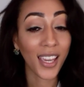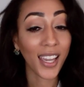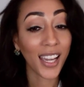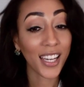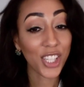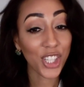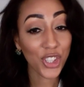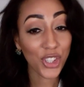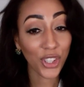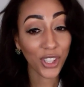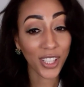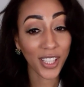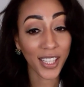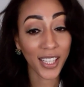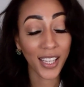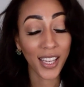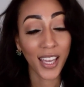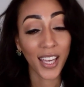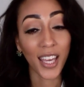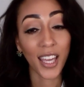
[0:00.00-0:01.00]

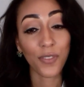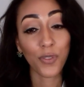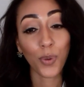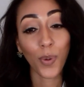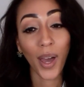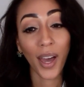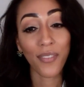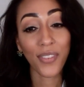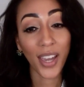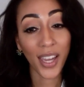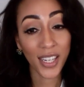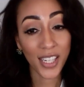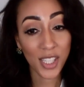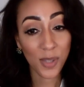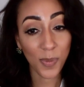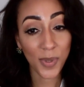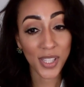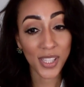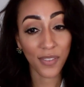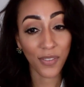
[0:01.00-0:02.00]
Additionally, if you have any
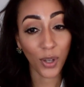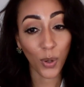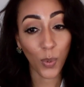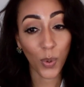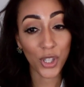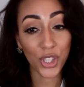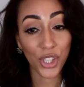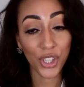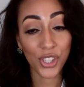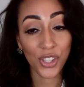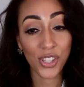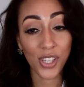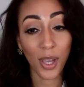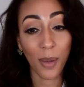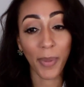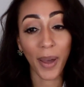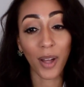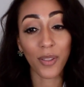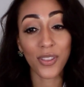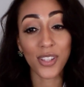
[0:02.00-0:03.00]
specific questions
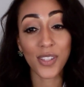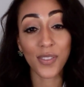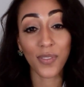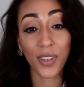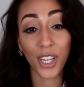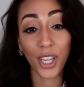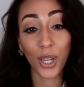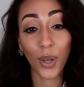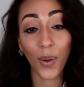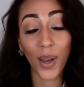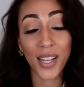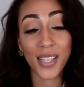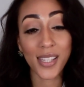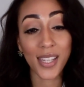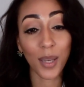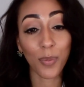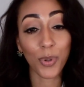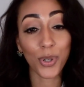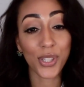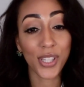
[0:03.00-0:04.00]
about this video as
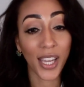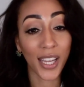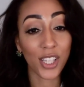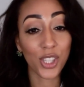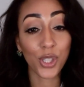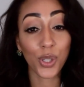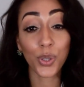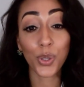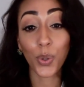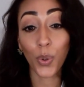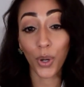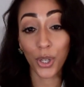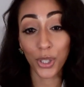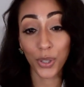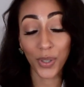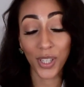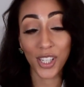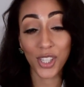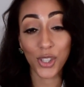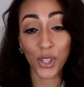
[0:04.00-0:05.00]
they pertain to your
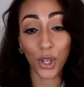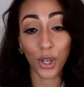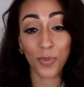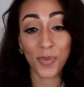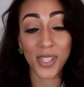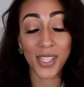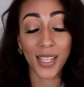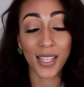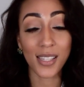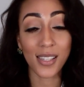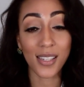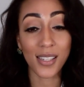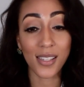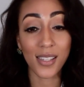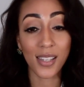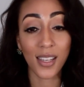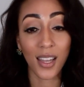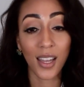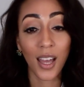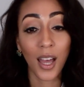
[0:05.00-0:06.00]
unique
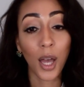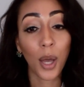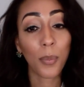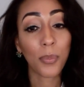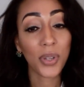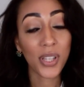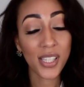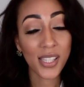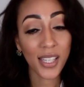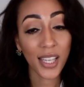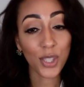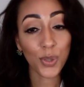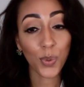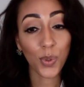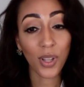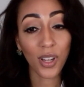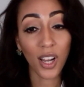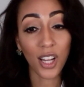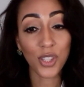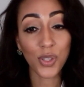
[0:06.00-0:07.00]
circumstances, please schedule
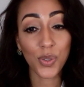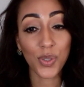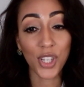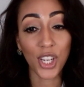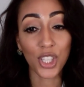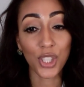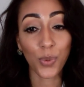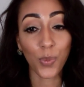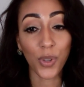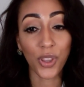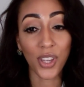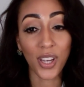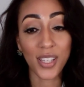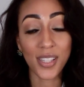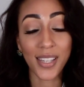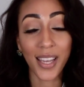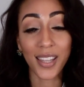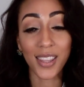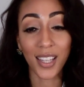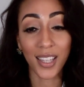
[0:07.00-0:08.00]
a consultation with
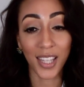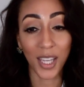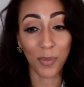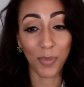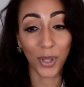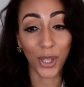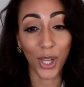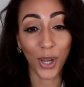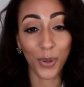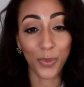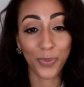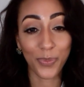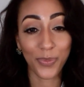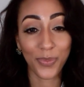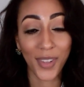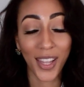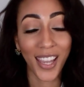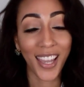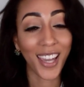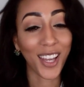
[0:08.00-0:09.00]
us at the link below.
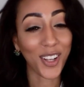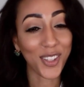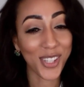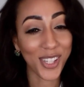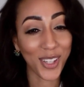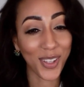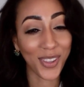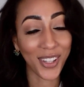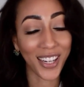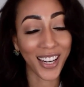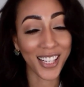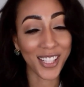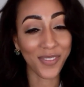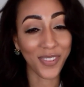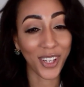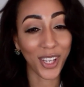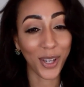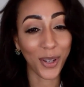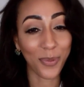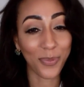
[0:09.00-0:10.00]
And I'll see you in the next
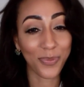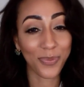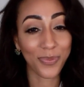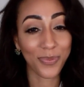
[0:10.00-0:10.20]
video.